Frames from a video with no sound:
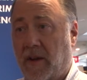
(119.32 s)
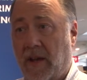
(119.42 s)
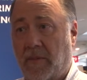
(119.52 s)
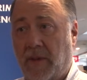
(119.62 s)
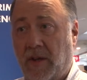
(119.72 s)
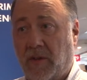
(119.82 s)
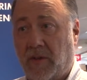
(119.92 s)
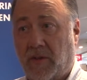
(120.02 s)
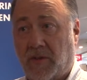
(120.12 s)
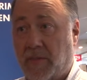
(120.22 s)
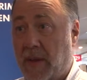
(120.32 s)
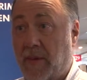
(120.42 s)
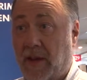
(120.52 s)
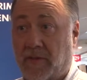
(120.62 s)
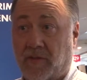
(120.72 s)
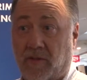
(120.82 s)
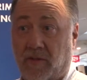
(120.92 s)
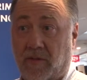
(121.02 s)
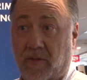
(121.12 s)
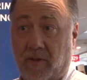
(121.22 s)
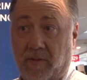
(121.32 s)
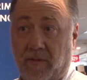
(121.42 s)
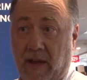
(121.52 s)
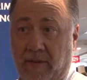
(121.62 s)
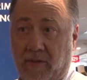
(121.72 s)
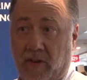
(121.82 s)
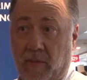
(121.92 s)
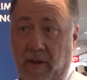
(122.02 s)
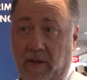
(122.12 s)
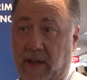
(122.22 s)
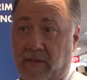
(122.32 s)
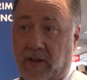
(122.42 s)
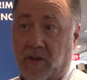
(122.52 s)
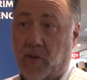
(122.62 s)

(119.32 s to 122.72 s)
at meals, maybe after the meal having a